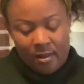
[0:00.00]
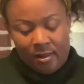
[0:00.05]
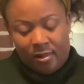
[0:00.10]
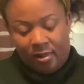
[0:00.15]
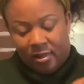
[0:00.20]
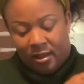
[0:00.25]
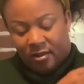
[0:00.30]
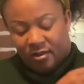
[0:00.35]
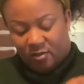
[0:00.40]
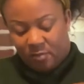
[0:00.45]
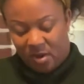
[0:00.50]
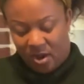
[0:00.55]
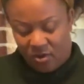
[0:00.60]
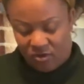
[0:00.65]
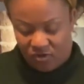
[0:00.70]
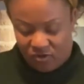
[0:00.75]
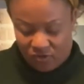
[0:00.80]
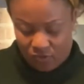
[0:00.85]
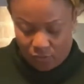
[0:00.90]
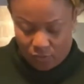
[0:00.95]
let's make
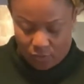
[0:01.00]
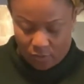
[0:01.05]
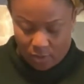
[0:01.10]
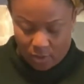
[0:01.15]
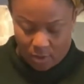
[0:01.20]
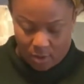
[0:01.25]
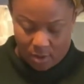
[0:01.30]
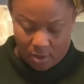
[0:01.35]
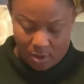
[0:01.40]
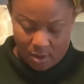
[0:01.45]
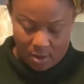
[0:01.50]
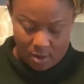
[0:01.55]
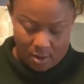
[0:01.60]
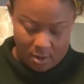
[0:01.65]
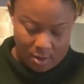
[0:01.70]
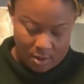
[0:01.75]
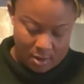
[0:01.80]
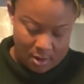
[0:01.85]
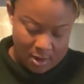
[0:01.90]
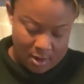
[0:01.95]
sure.
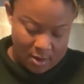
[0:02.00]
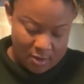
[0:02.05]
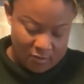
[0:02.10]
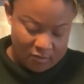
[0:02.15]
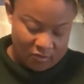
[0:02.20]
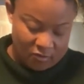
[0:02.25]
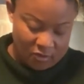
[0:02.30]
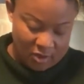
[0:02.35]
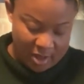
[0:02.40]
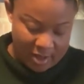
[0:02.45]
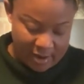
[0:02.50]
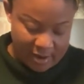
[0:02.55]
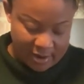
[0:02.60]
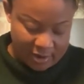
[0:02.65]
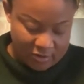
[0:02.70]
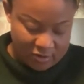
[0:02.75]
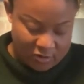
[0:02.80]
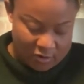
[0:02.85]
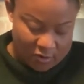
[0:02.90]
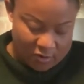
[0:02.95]
So now I got
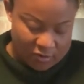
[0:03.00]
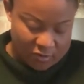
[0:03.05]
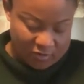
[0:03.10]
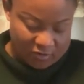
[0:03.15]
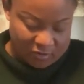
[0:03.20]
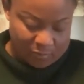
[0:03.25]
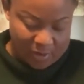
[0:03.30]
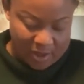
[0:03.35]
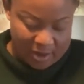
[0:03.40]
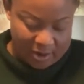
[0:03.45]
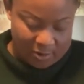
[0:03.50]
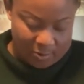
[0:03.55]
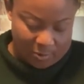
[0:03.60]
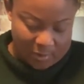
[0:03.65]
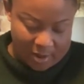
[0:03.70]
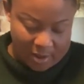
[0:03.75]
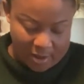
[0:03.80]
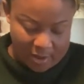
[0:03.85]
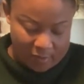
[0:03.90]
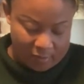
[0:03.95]
to turn this back
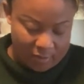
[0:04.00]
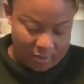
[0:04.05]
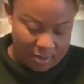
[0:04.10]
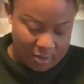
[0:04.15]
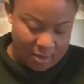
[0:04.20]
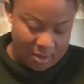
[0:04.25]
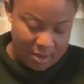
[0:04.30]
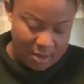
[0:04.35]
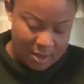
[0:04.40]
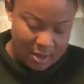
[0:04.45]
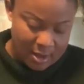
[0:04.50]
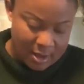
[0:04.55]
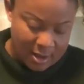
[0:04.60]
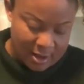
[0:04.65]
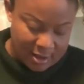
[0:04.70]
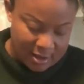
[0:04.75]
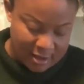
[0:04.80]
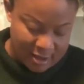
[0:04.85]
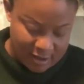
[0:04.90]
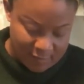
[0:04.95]
around
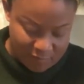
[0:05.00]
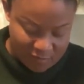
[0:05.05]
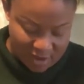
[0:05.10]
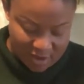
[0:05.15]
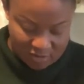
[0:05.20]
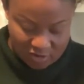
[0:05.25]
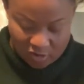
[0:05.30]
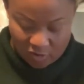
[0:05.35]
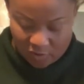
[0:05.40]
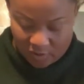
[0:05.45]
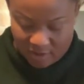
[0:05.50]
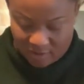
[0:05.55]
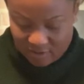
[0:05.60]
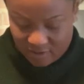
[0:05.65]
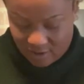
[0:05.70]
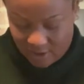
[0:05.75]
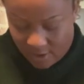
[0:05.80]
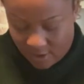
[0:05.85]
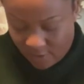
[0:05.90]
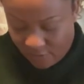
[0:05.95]
and keep that turkey
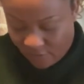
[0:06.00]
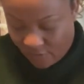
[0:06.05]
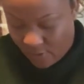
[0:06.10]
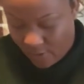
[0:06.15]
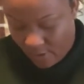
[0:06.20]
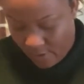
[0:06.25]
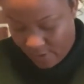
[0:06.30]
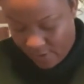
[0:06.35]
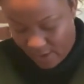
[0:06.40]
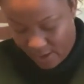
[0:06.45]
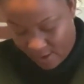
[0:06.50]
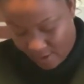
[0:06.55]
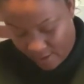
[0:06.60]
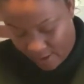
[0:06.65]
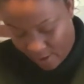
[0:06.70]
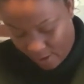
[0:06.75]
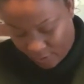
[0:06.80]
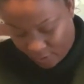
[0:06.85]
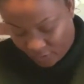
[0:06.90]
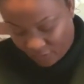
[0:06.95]
stuffed.
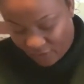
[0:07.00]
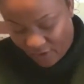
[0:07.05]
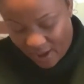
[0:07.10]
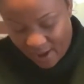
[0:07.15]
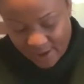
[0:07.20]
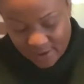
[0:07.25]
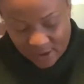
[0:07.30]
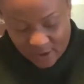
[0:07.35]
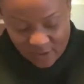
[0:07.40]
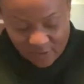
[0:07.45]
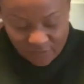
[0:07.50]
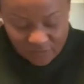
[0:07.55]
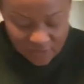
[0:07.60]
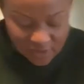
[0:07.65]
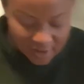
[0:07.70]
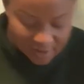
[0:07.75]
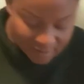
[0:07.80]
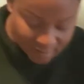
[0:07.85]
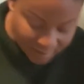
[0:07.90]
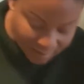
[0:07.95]
Now it's fine if
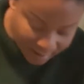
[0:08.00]
it